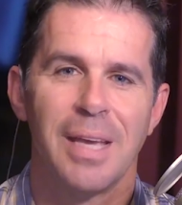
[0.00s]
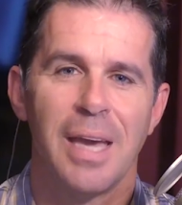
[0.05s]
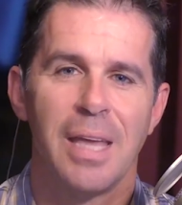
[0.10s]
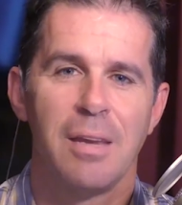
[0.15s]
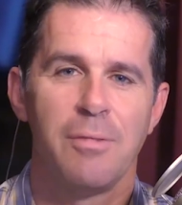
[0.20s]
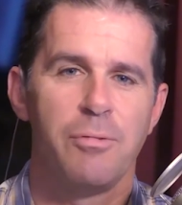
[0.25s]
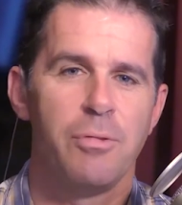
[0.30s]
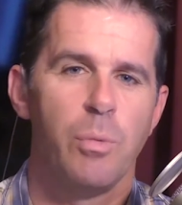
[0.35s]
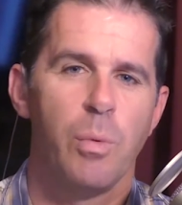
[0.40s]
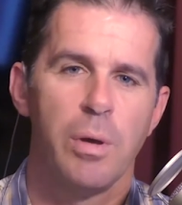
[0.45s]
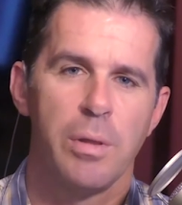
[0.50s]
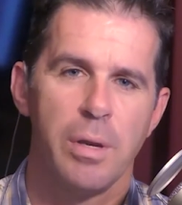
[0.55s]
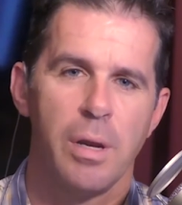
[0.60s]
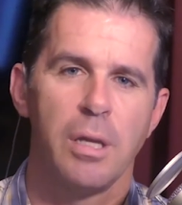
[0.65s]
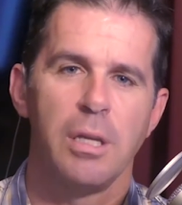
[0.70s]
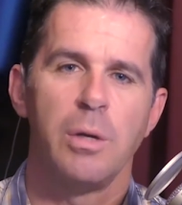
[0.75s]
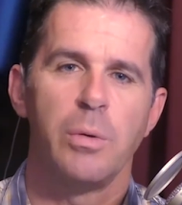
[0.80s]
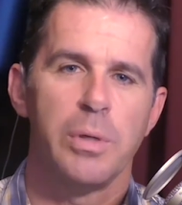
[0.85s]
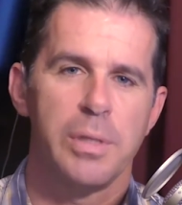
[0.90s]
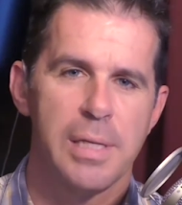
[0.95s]
And if, whether or
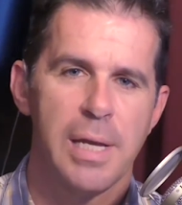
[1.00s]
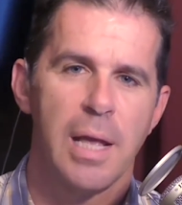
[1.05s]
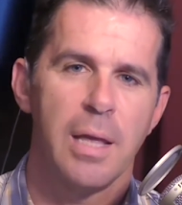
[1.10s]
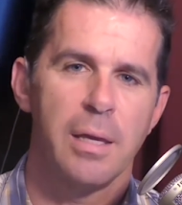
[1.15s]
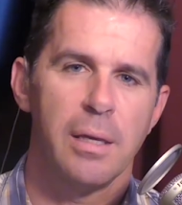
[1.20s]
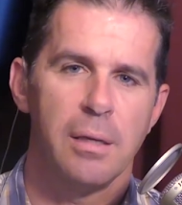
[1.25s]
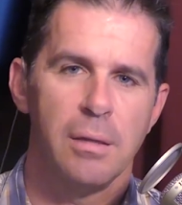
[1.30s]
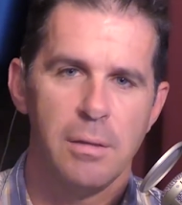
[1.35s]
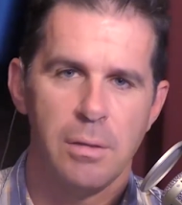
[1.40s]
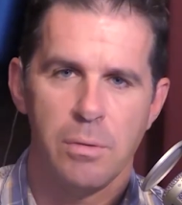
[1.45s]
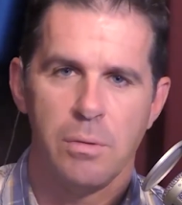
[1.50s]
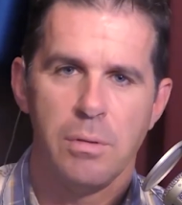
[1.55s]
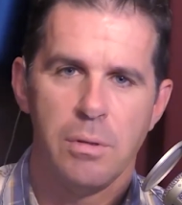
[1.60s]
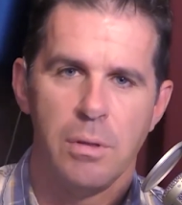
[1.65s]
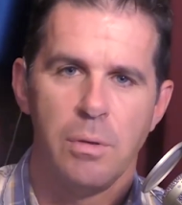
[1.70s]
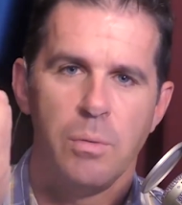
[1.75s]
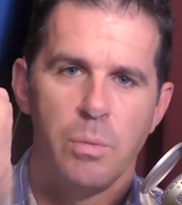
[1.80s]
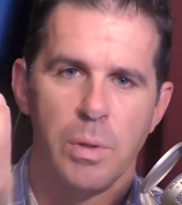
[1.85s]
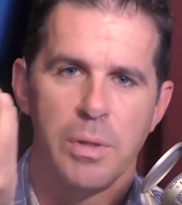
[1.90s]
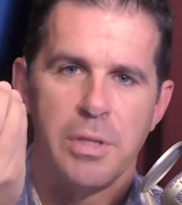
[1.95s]
not you were Italian and you
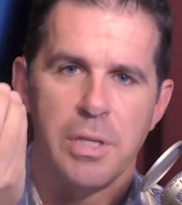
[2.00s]
knew what